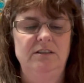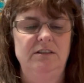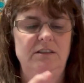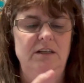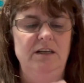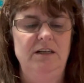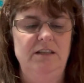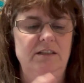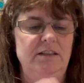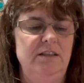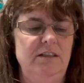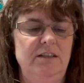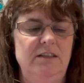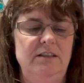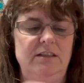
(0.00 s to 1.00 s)
yeah,
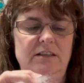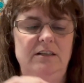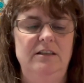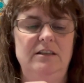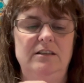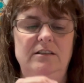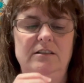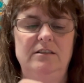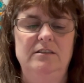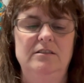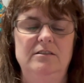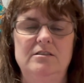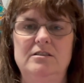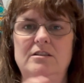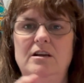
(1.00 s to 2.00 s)
and
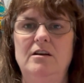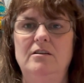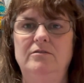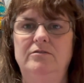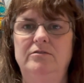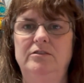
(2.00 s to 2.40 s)
stuff.